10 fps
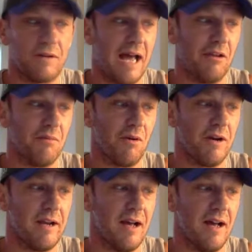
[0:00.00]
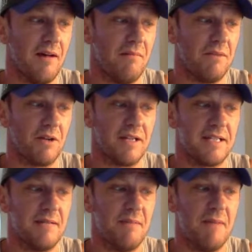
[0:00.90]
Kyler Murray. You're going to
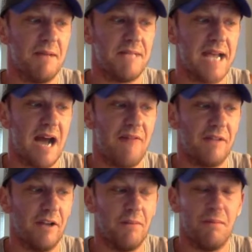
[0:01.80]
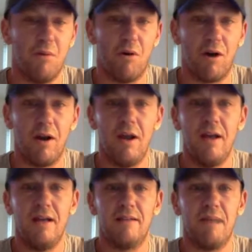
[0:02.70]
see maybe him take off a little bit more.
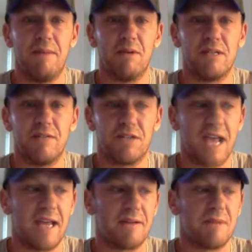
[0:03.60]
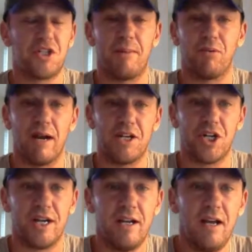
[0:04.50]
Maybe the receivers can't get as much
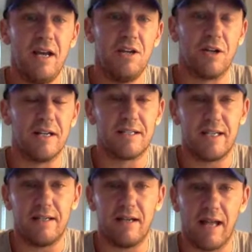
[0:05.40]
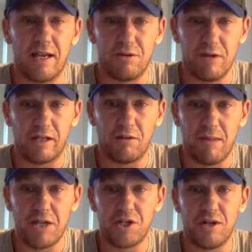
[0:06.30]
separation. You're going to see, like you
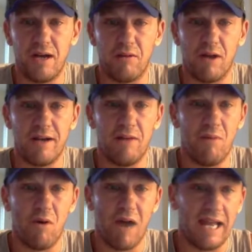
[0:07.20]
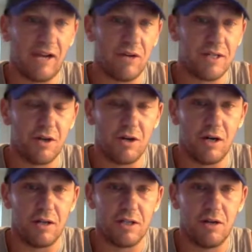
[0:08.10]
mentioned, Rondell Moore. I like Chris Kirk
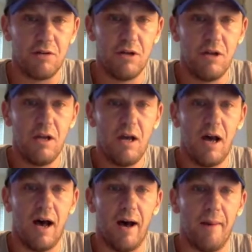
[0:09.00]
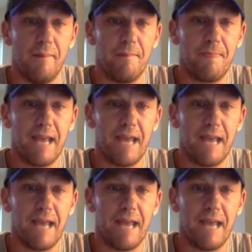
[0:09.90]
also. And